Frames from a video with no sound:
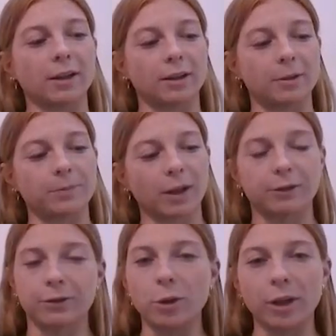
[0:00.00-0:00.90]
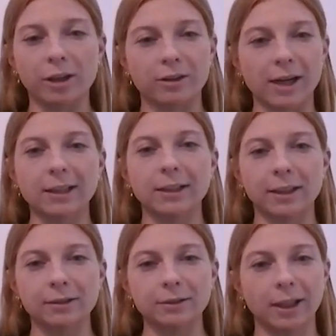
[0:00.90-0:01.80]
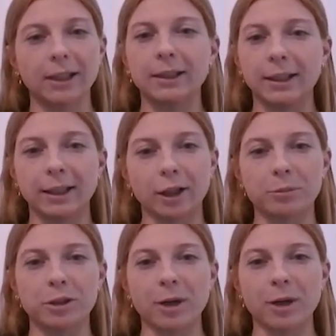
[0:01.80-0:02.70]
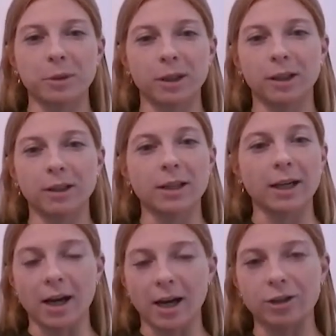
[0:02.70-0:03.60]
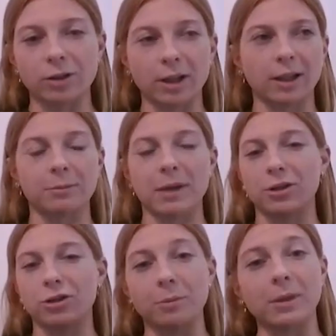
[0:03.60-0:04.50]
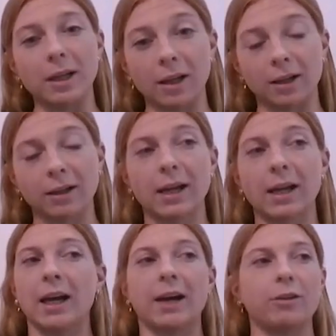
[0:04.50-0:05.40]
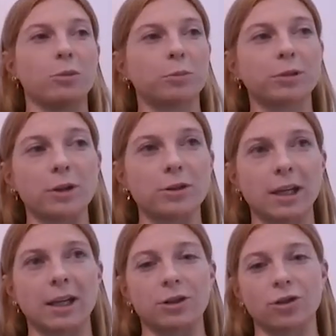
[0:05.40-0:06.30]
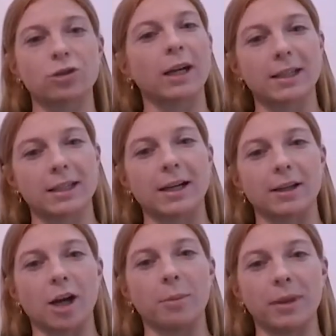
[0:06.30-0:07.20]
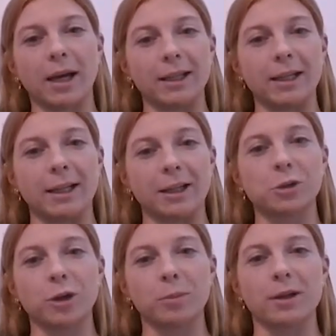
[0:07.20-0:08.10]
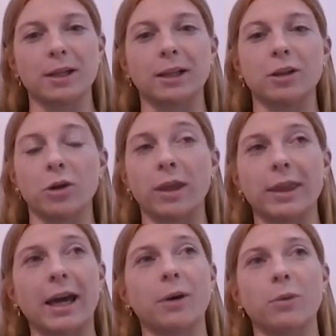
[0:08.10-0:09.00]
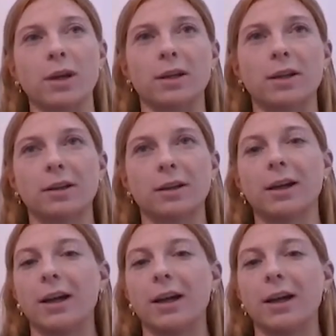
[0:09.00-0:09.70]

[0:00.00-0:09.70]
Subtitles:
the fueling correctly leading up to my period, like hydrating, making sure I'm eating, having more protein, and just trying to stay on top of that leading into it, because I know that week